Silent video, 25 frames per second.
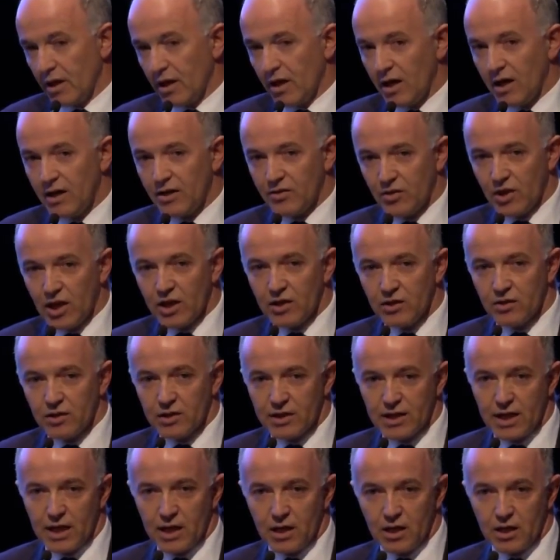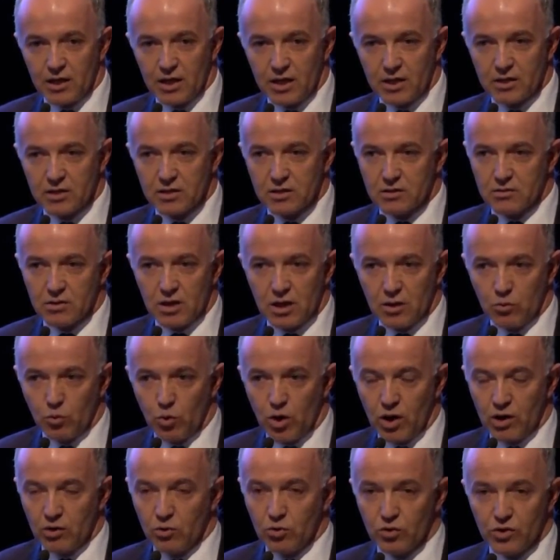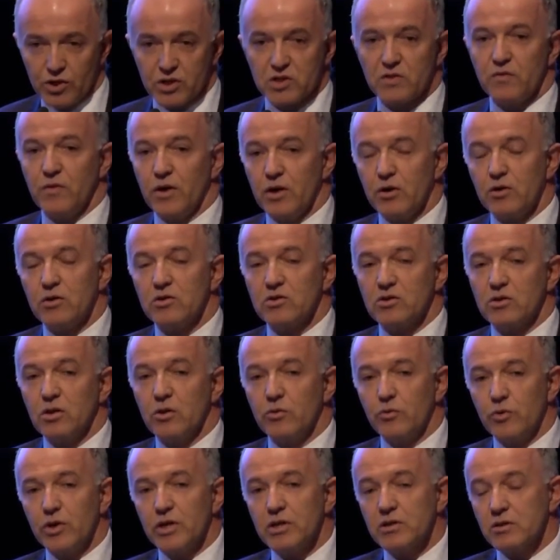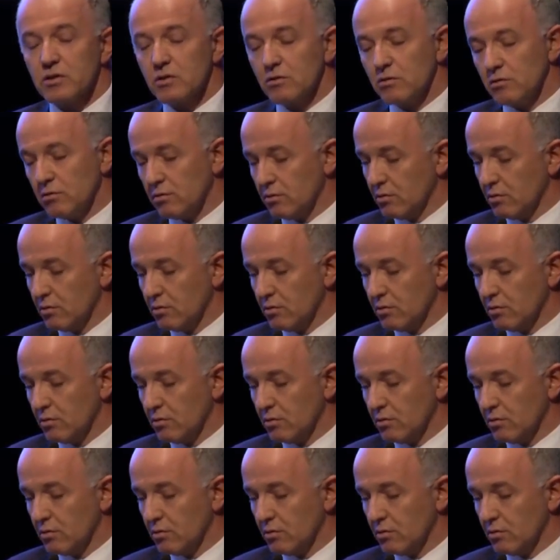And at the end of the day, I guess, why all this focus on risk?